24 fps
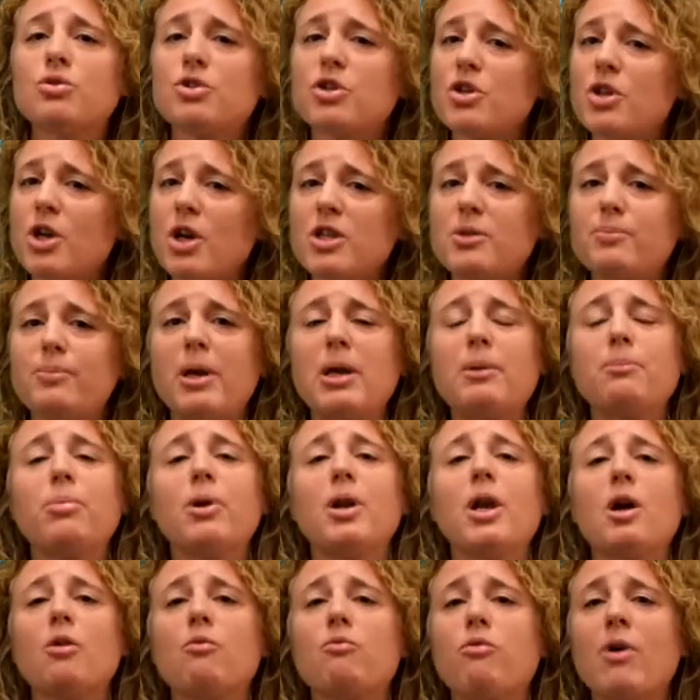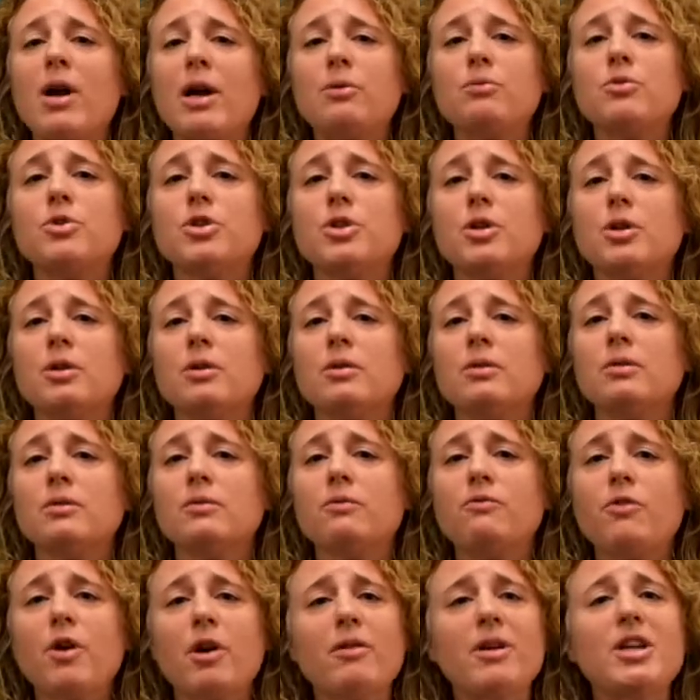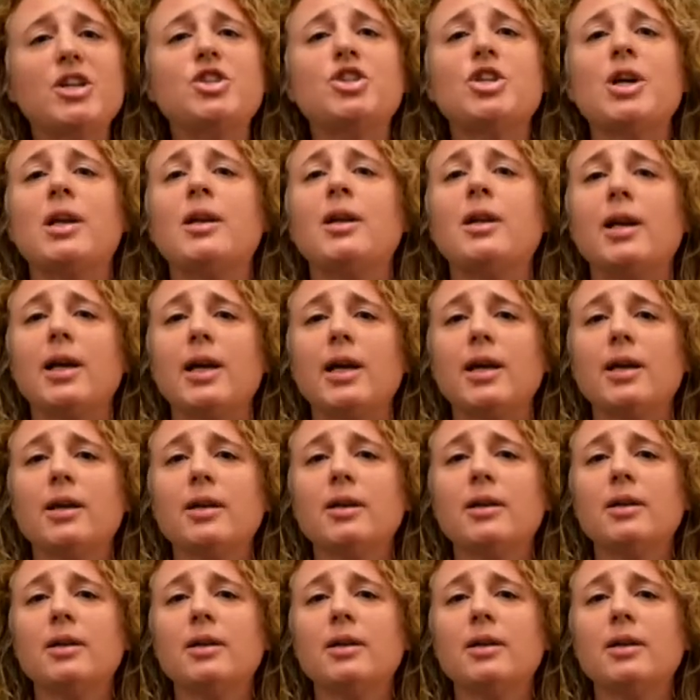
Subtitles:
to those people around you very gently